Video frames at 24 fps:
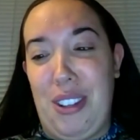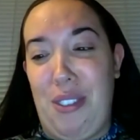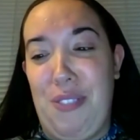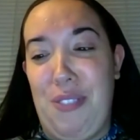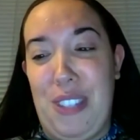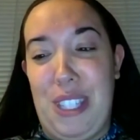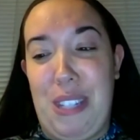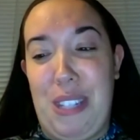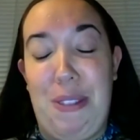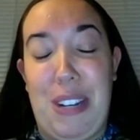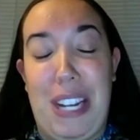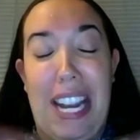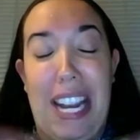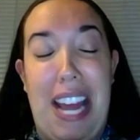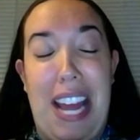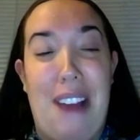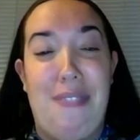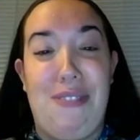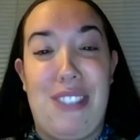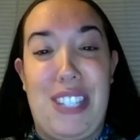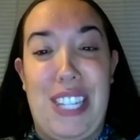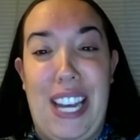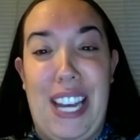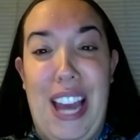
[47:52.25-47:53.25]
Obviously, we're going to
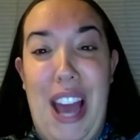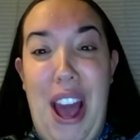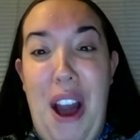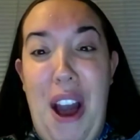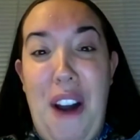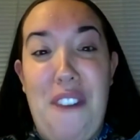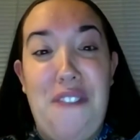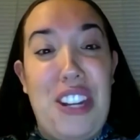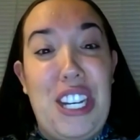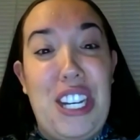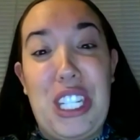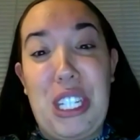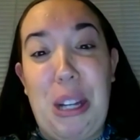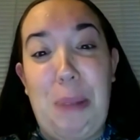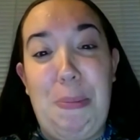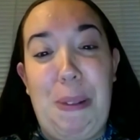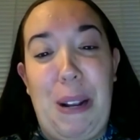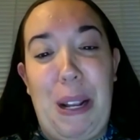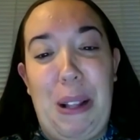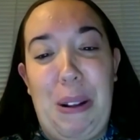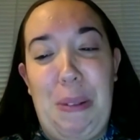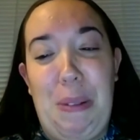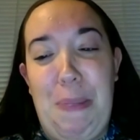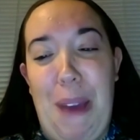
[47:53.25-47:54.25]
have to finish up a
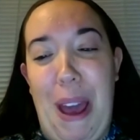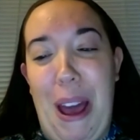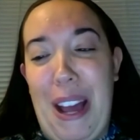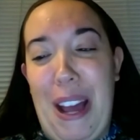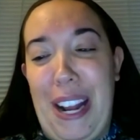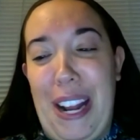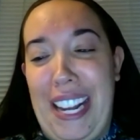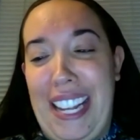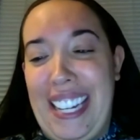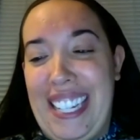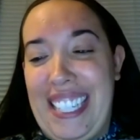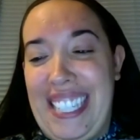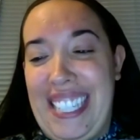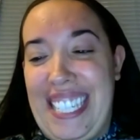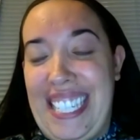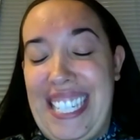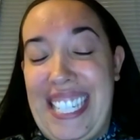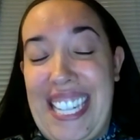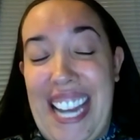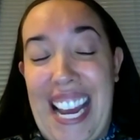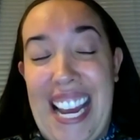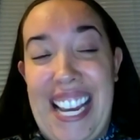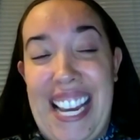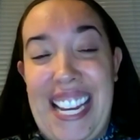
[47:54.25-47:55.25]
little bit earlier
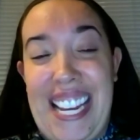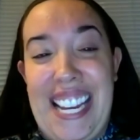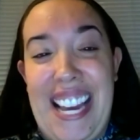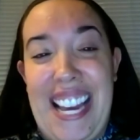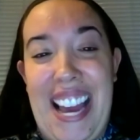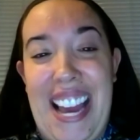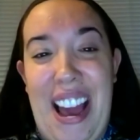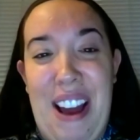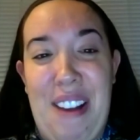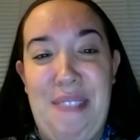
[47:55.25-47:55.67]
today.